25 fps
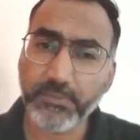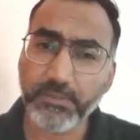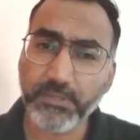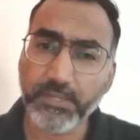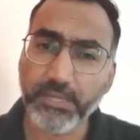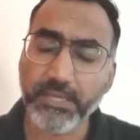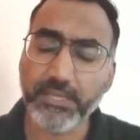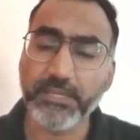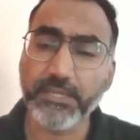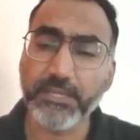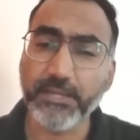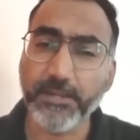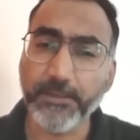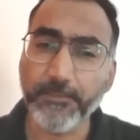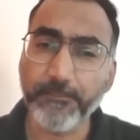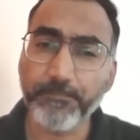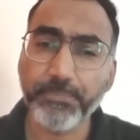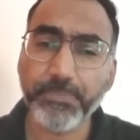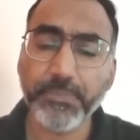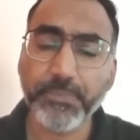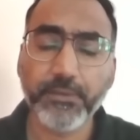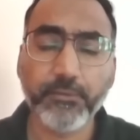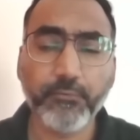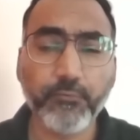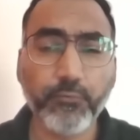area.
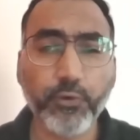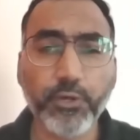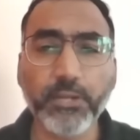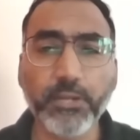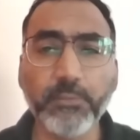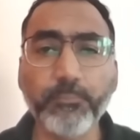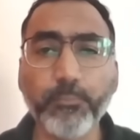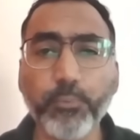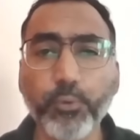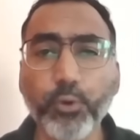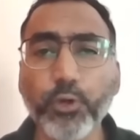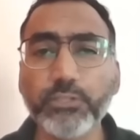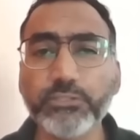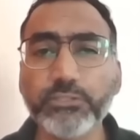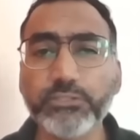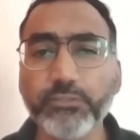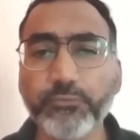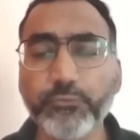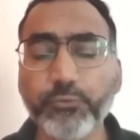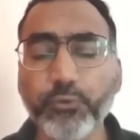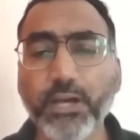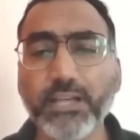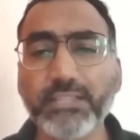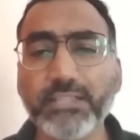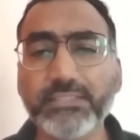For employees, if
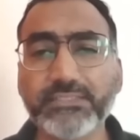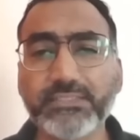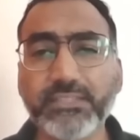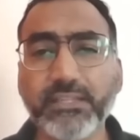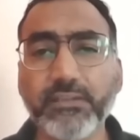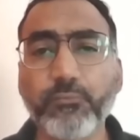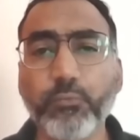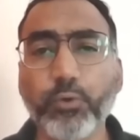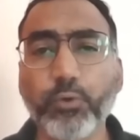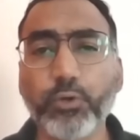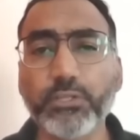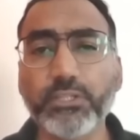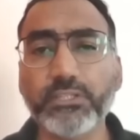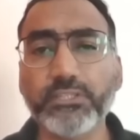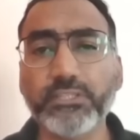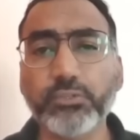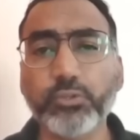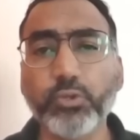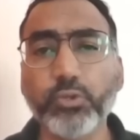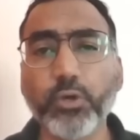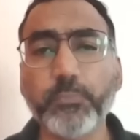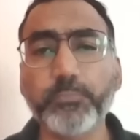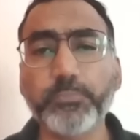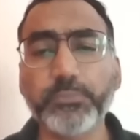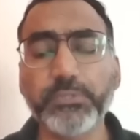you ask them what are the
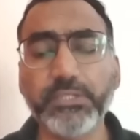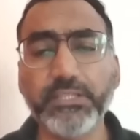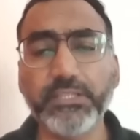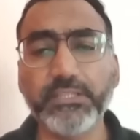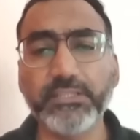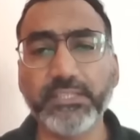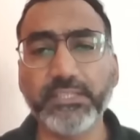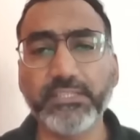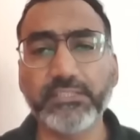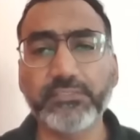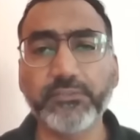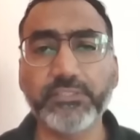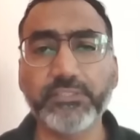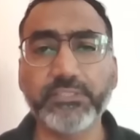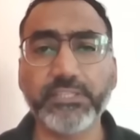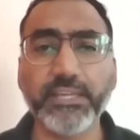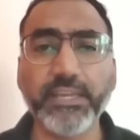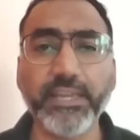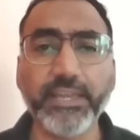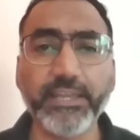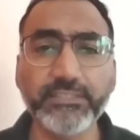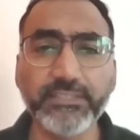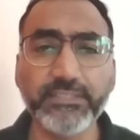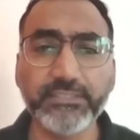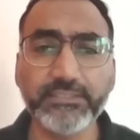top three things which
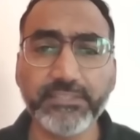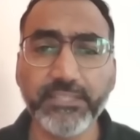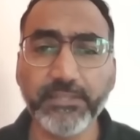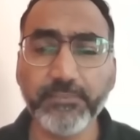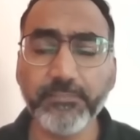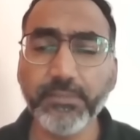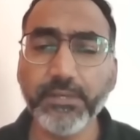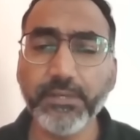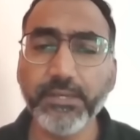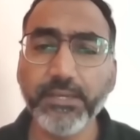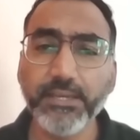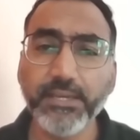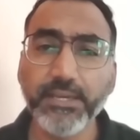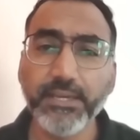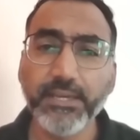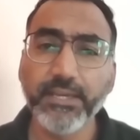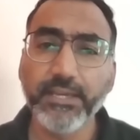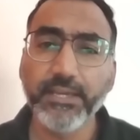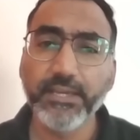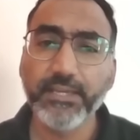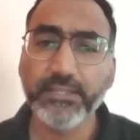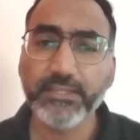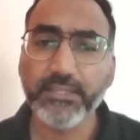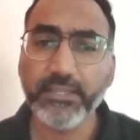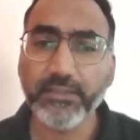engages them,
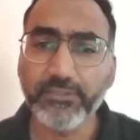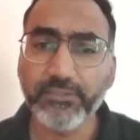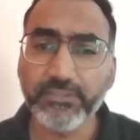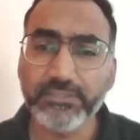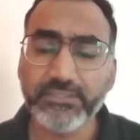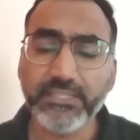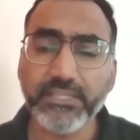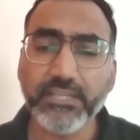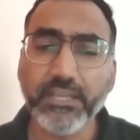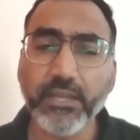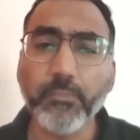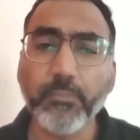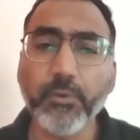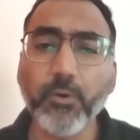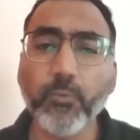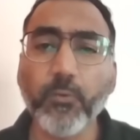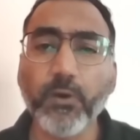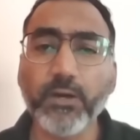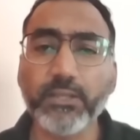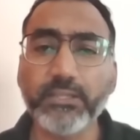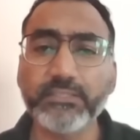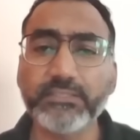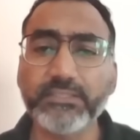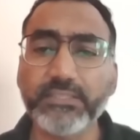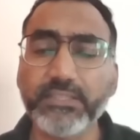they will say number
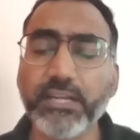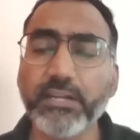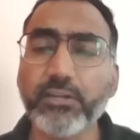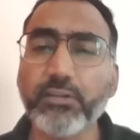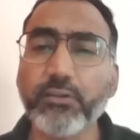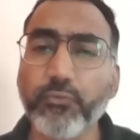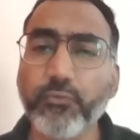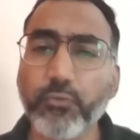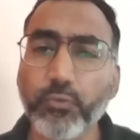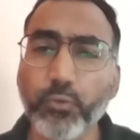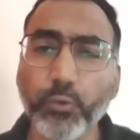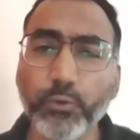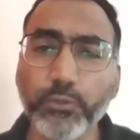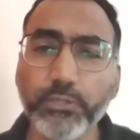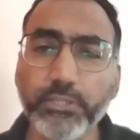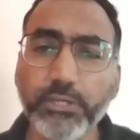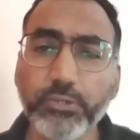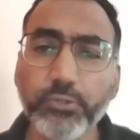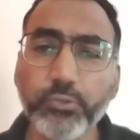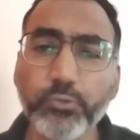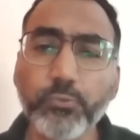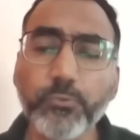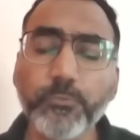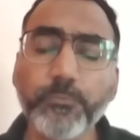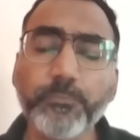one is the kind of role they
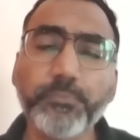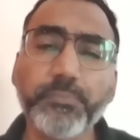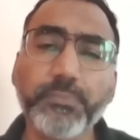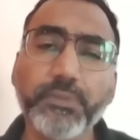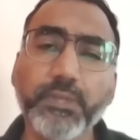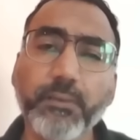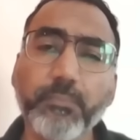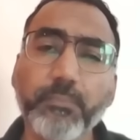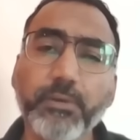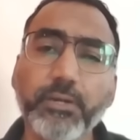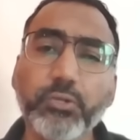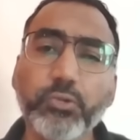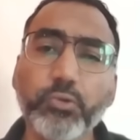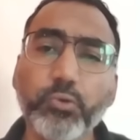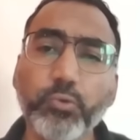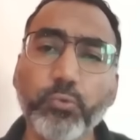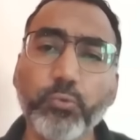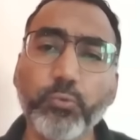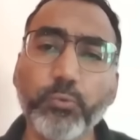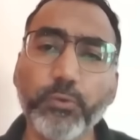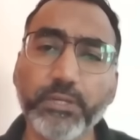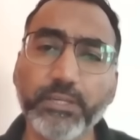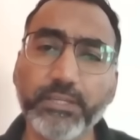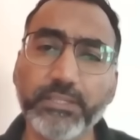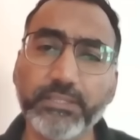do, number
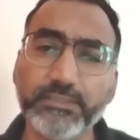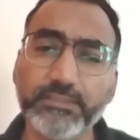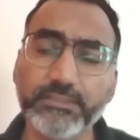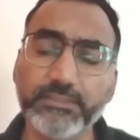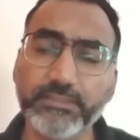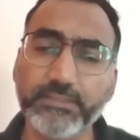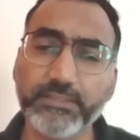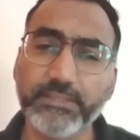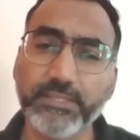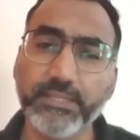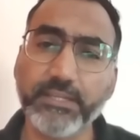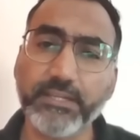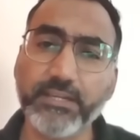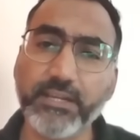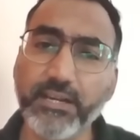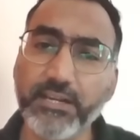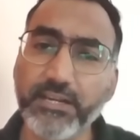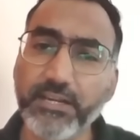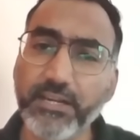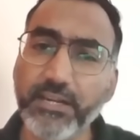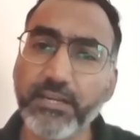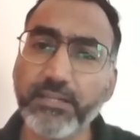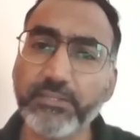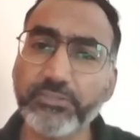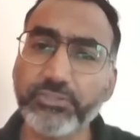two is their
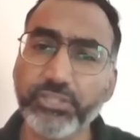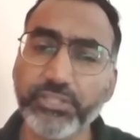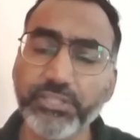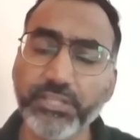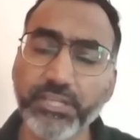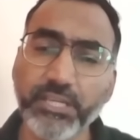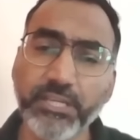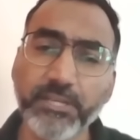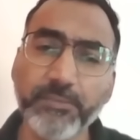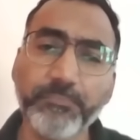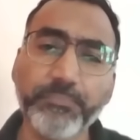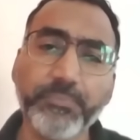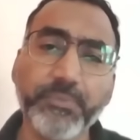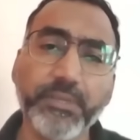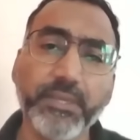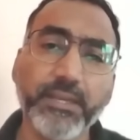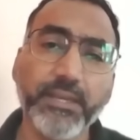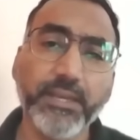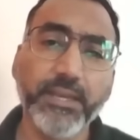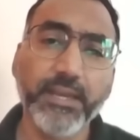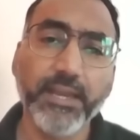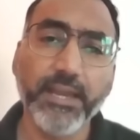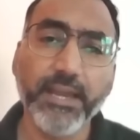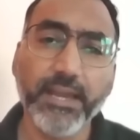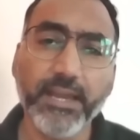career journey,
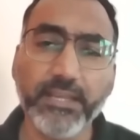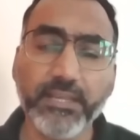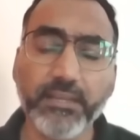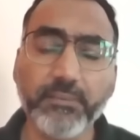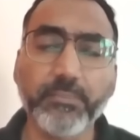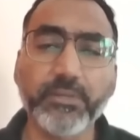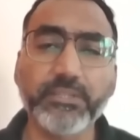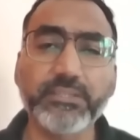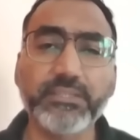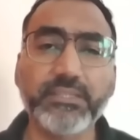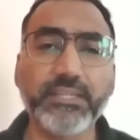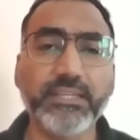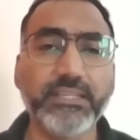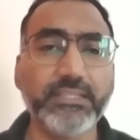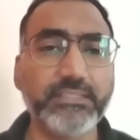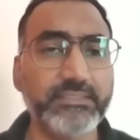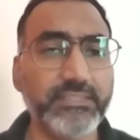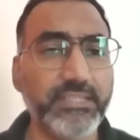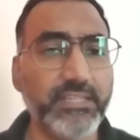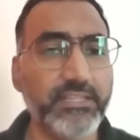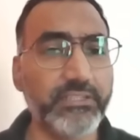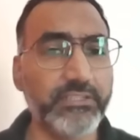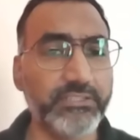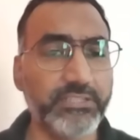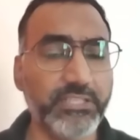and number three is
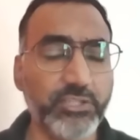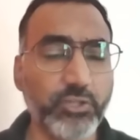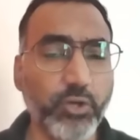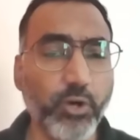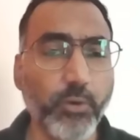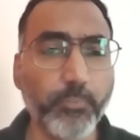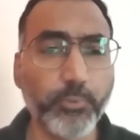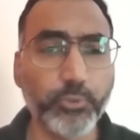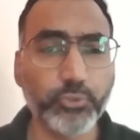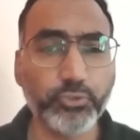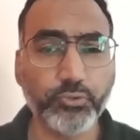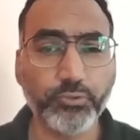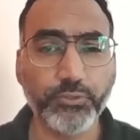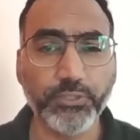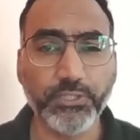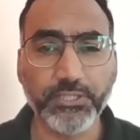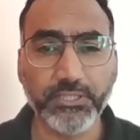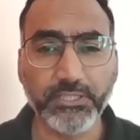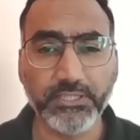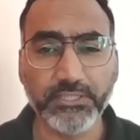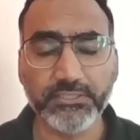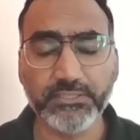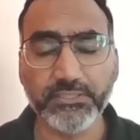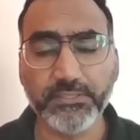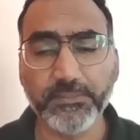the learning
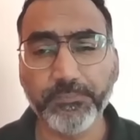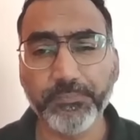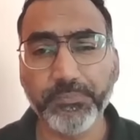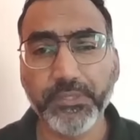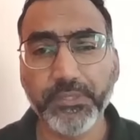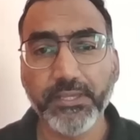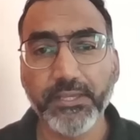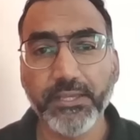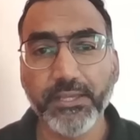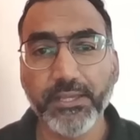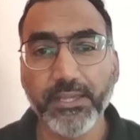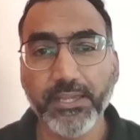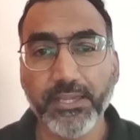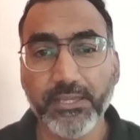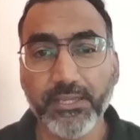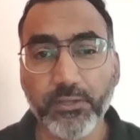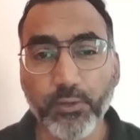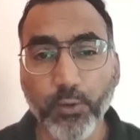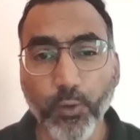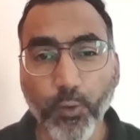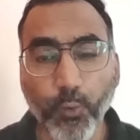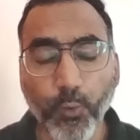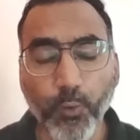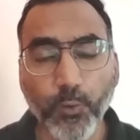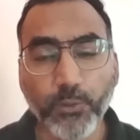opportunities. In
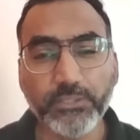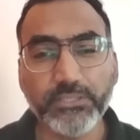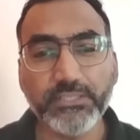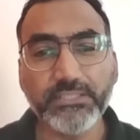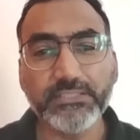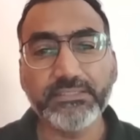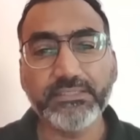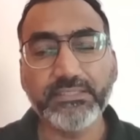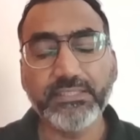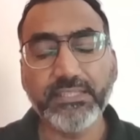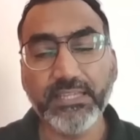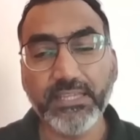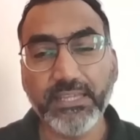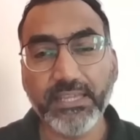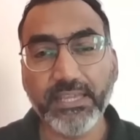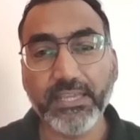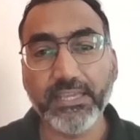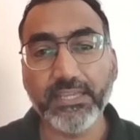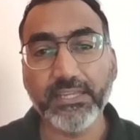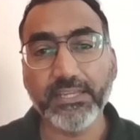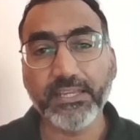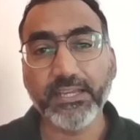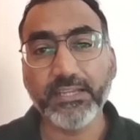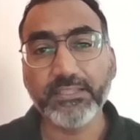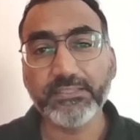all these three
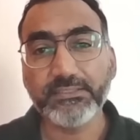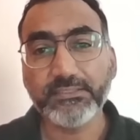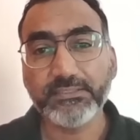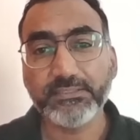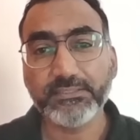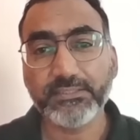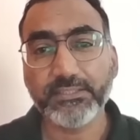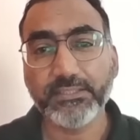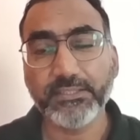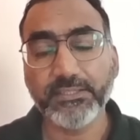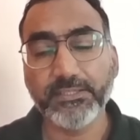areas,